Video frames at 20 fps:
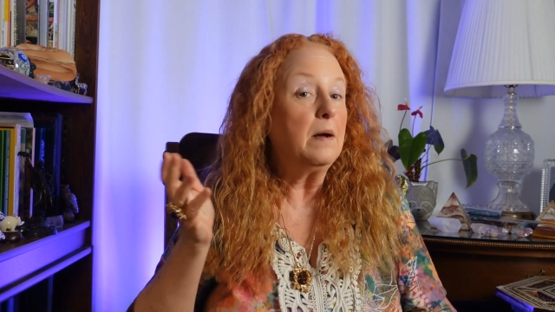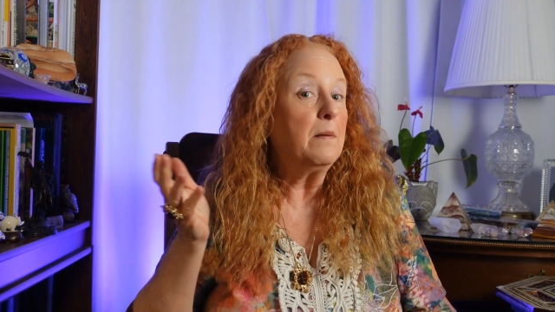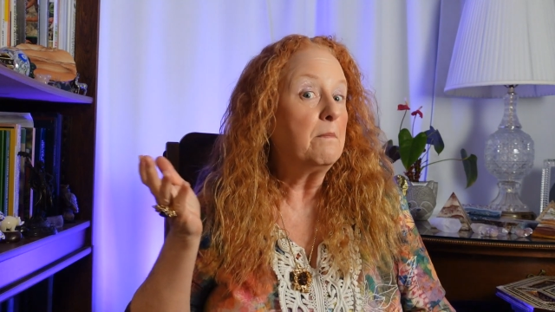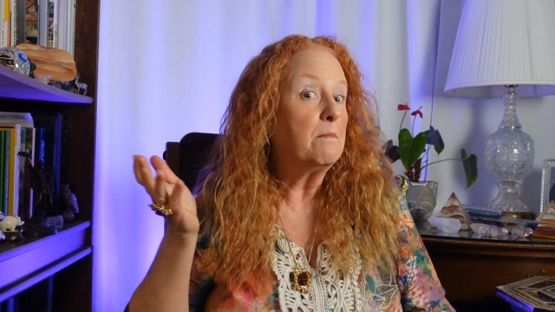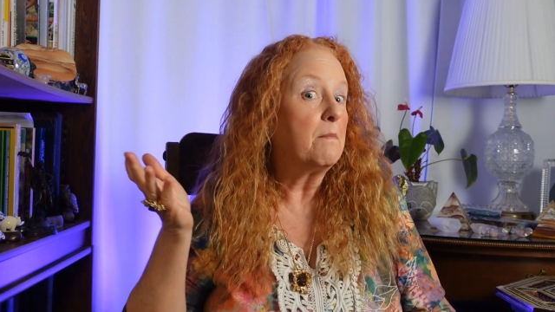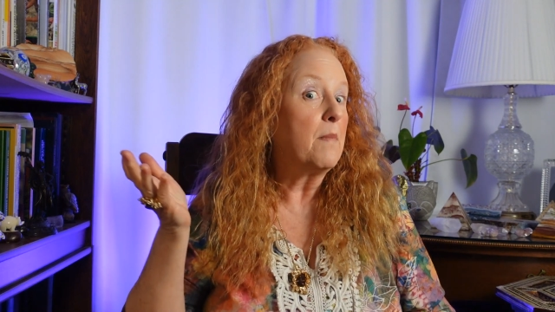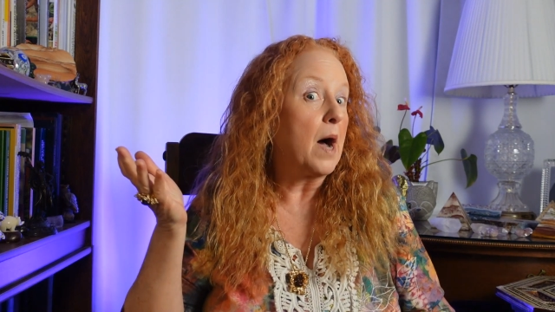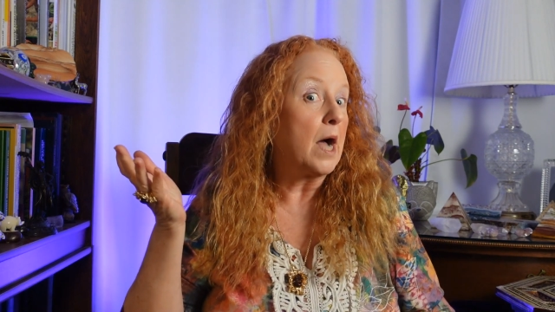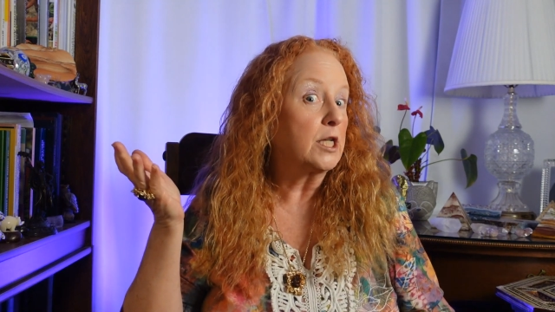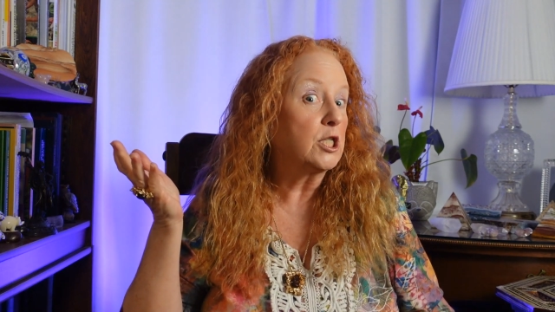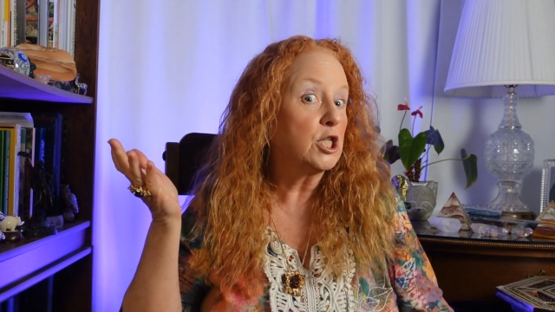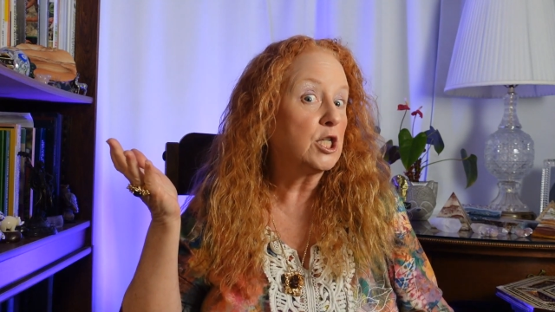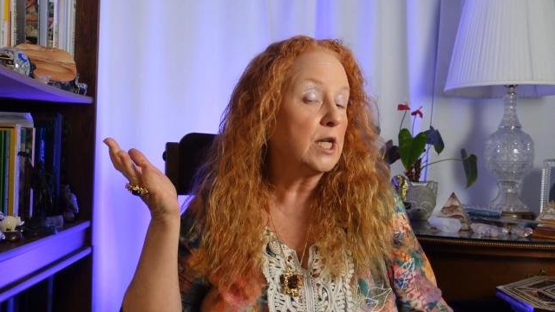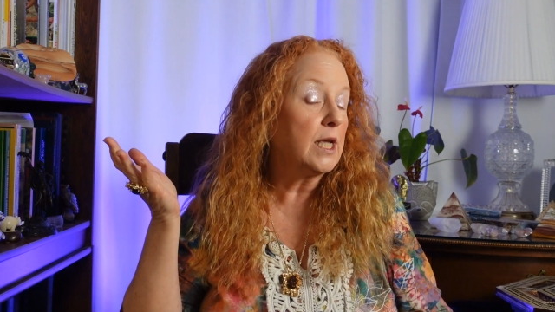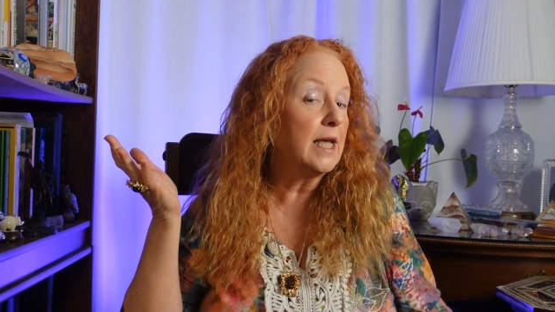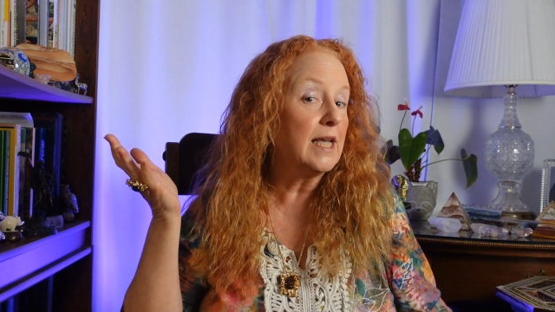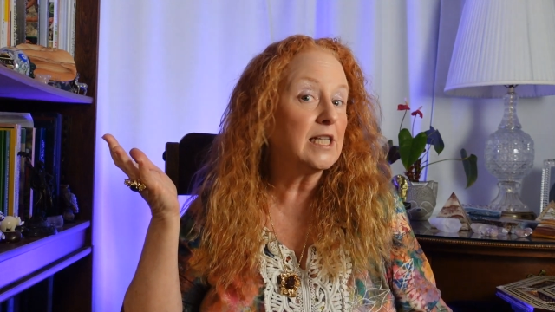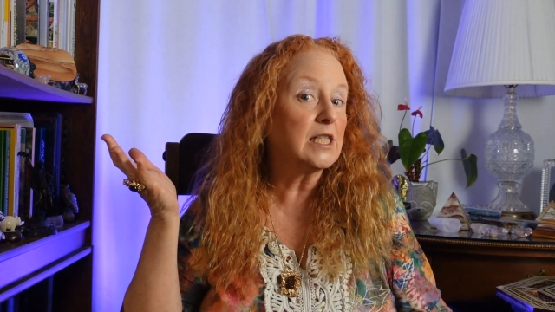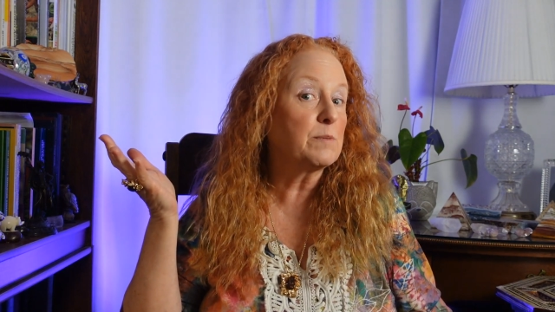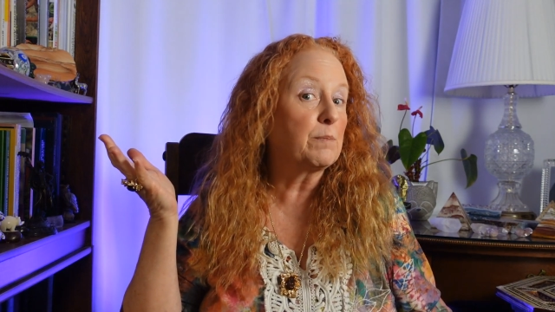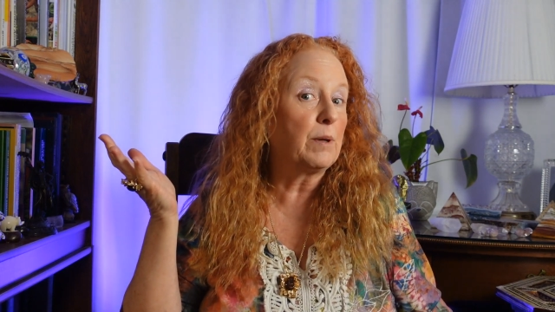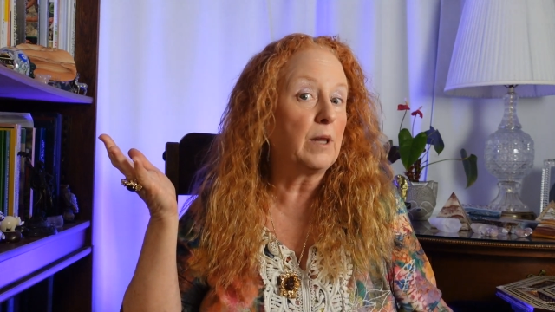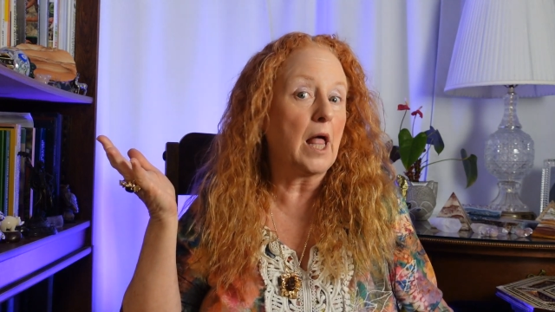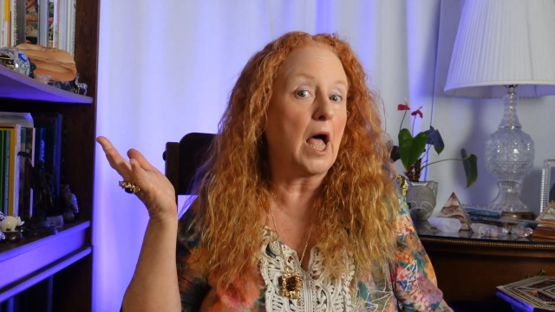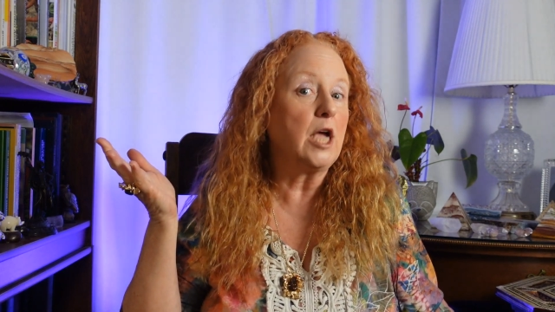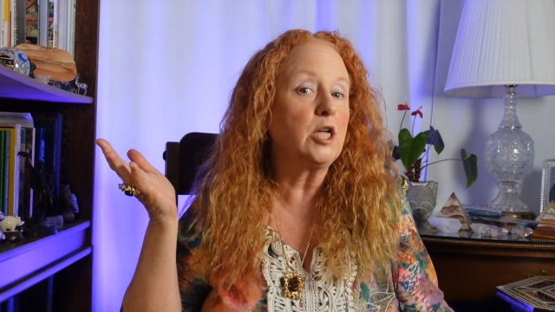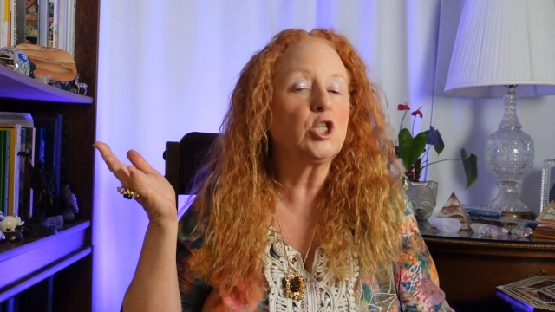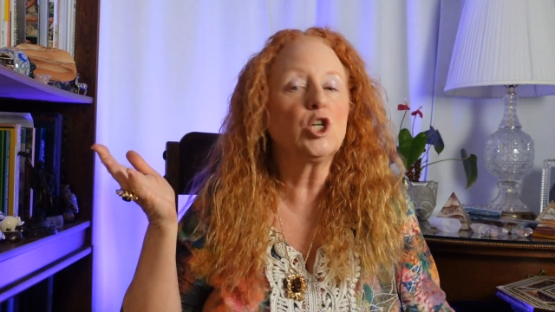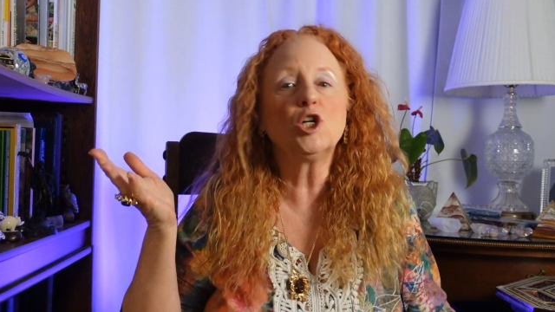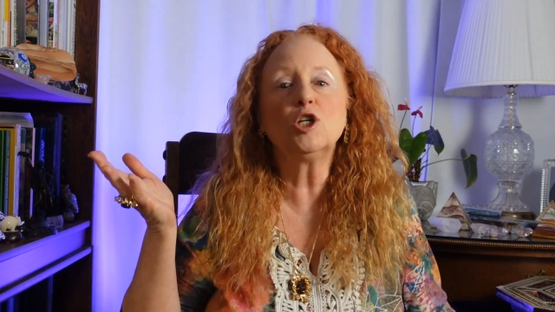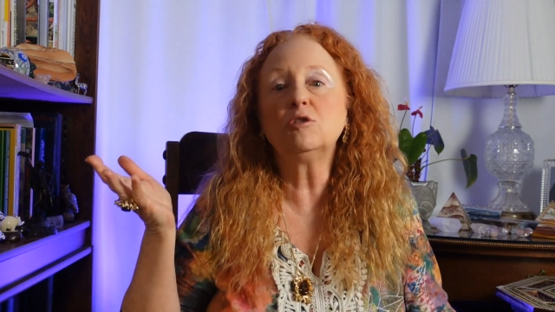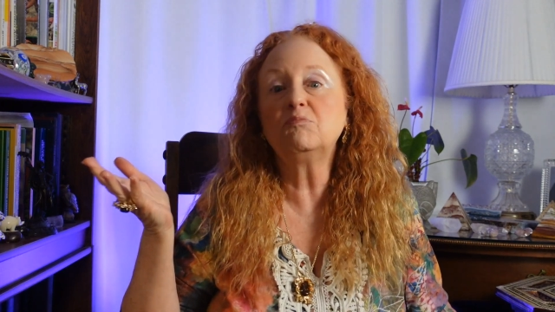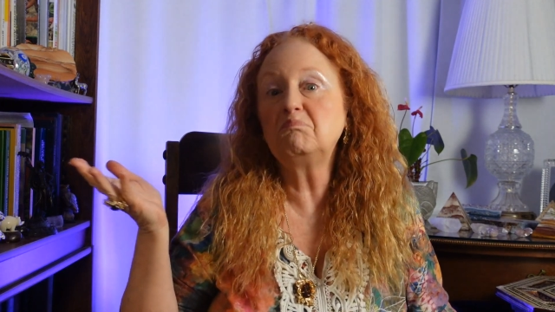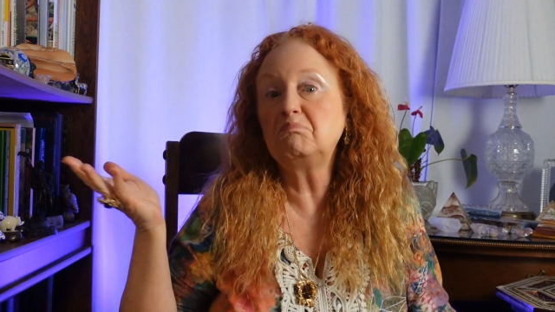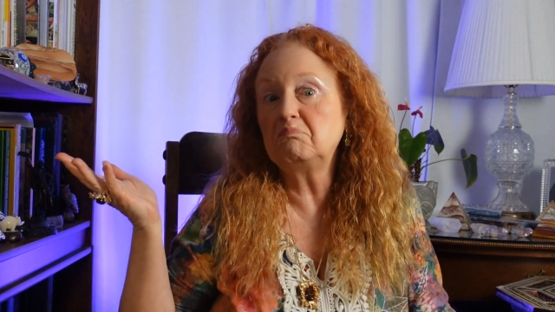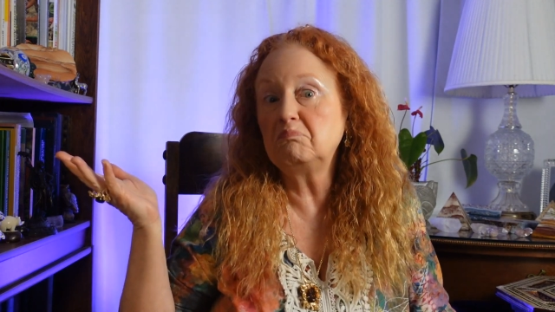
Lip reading: Much to his pleasure,